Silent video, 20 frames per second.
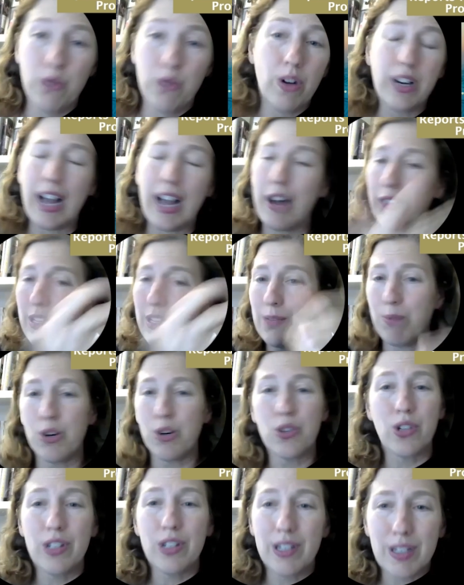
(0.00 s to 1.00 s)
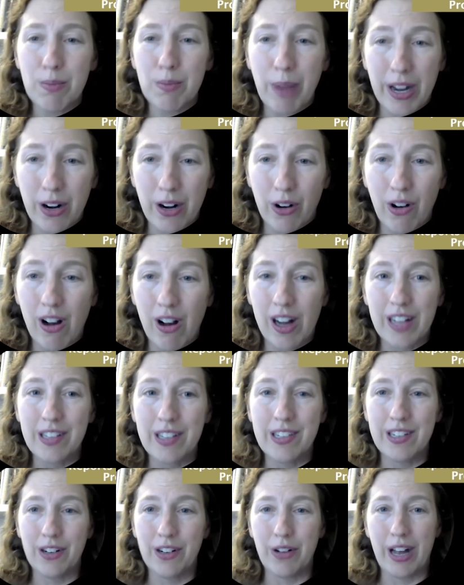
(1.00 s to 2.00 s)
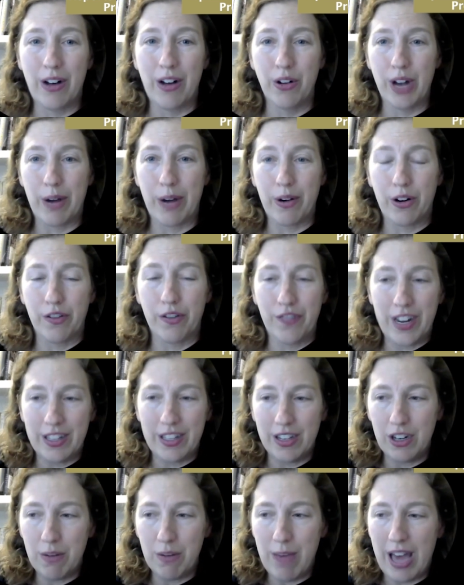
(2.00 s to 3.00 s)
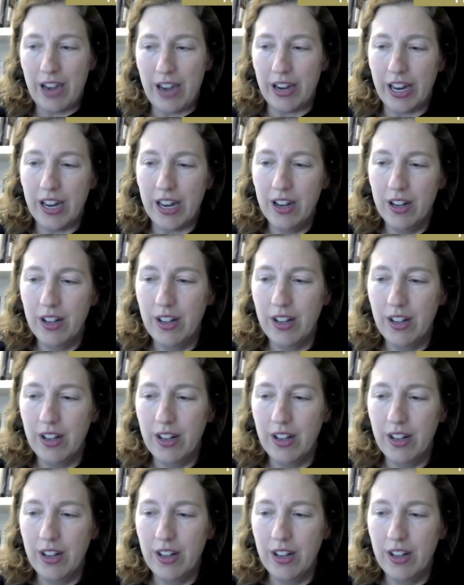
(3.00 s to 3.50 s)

look how this person, despite all odds, still held out her faith in humanity.